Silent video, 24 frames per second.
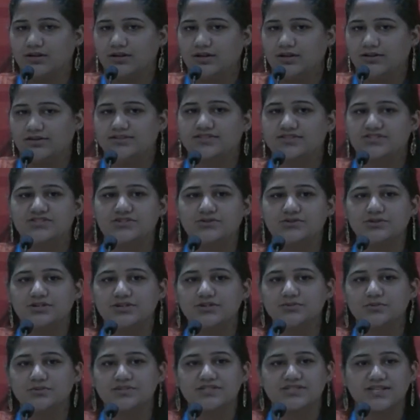The
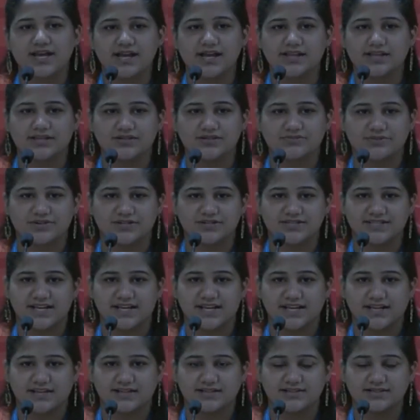student was silent for a
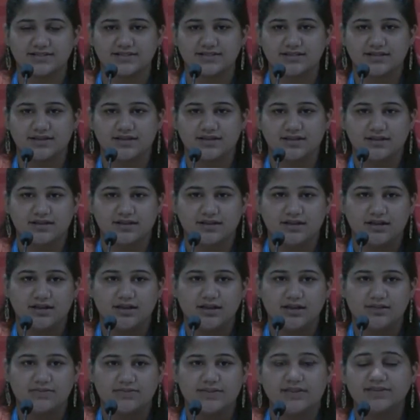second.
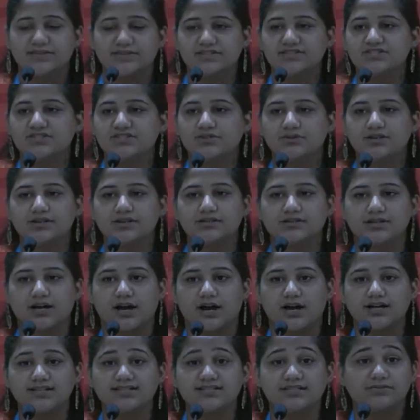Then the student
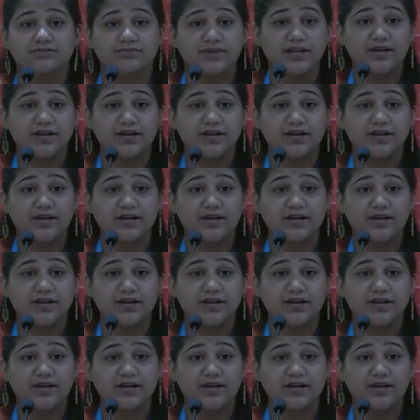asked if he